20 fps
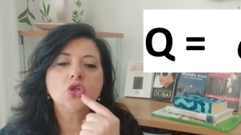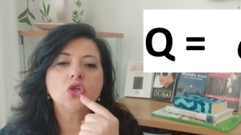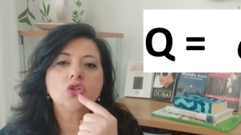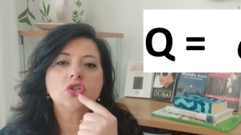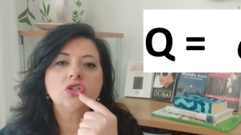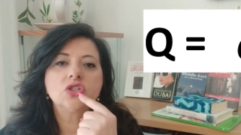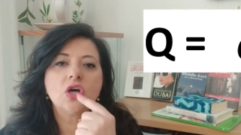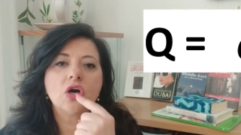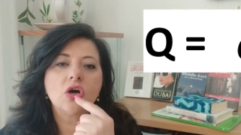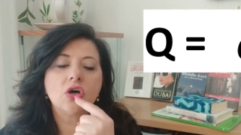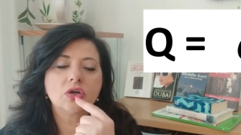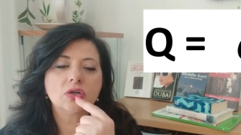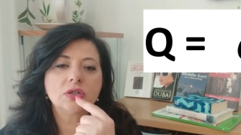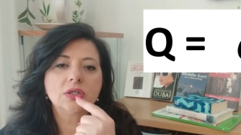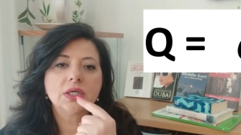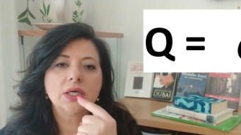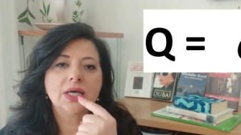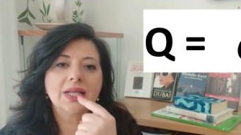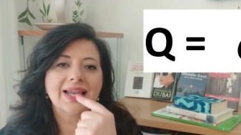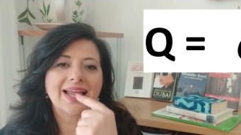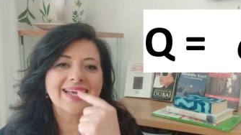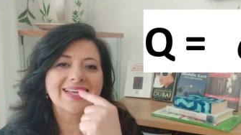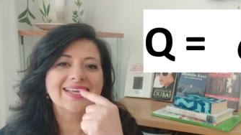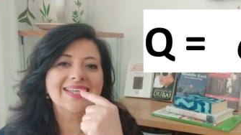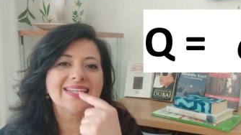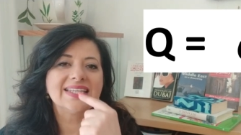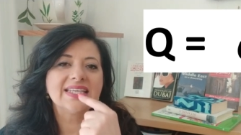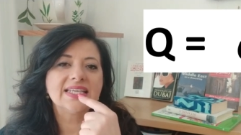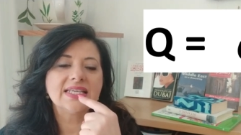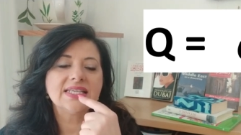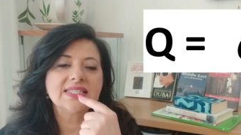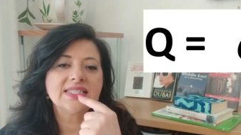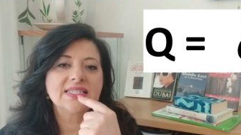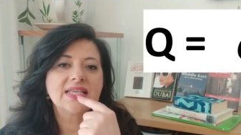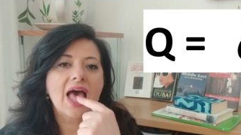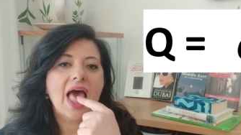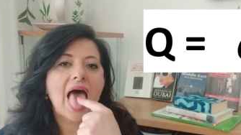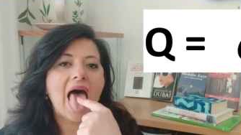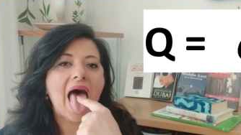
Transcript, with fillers: your tongue like this